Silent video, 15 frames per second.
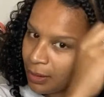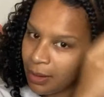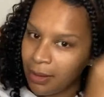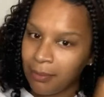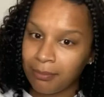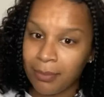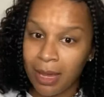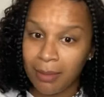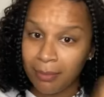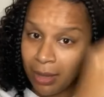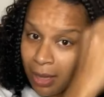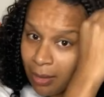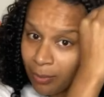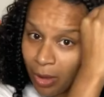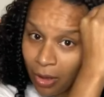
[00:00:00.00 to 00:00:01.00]
My
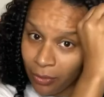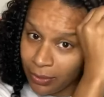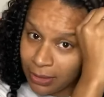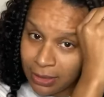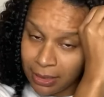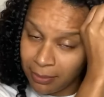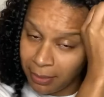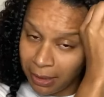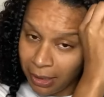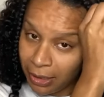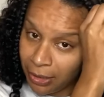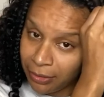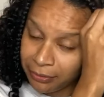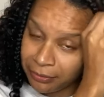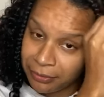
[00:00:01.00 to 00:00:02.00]
mom always did my
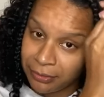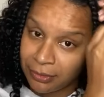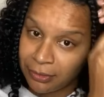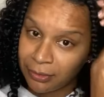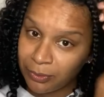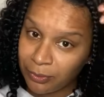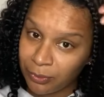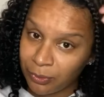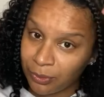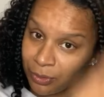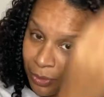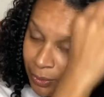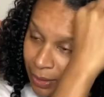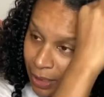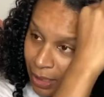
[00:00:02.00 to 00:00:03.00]
hair
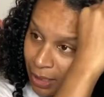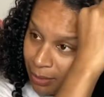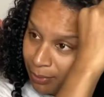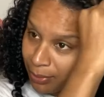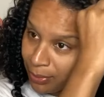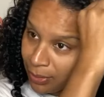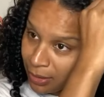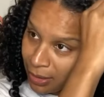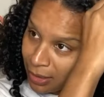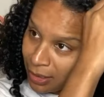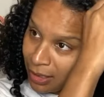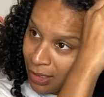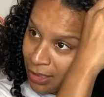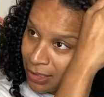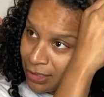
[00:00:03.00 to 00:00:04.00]
growing up
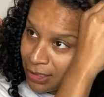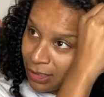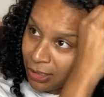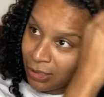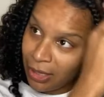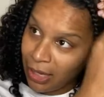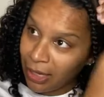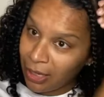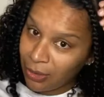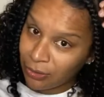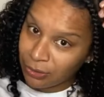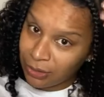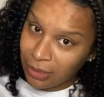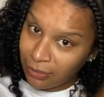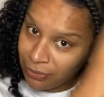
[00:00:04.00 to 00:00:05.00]
until I got old
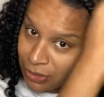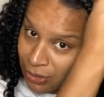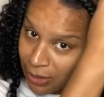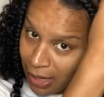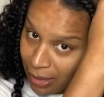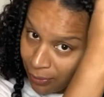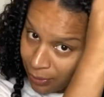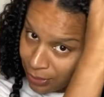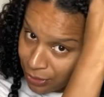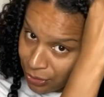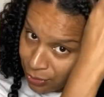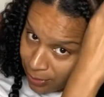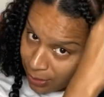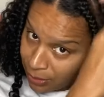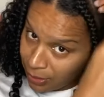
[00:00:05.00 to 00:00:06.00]
enough till I wanted to do
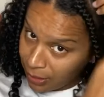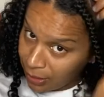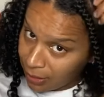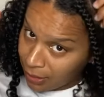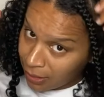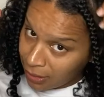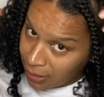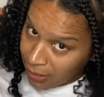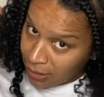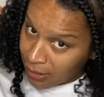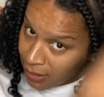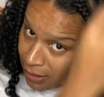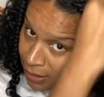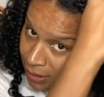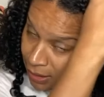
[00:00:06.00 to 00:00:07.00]
my own hair.
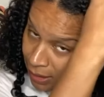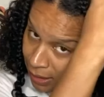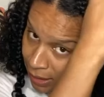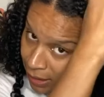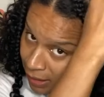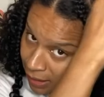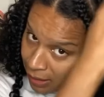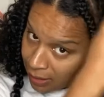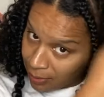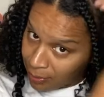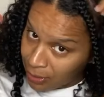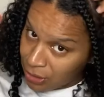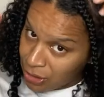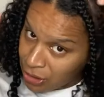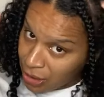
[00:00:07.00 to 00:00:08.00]

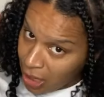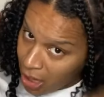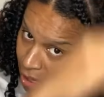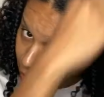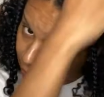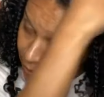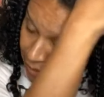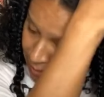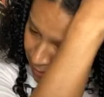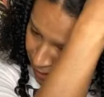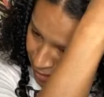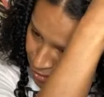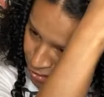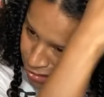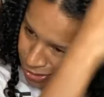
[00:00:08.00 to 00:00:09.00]
But she always made
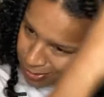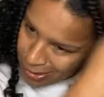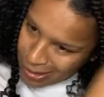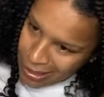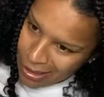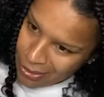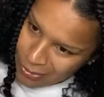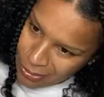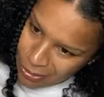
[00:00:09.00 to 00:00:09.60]
sure my hair was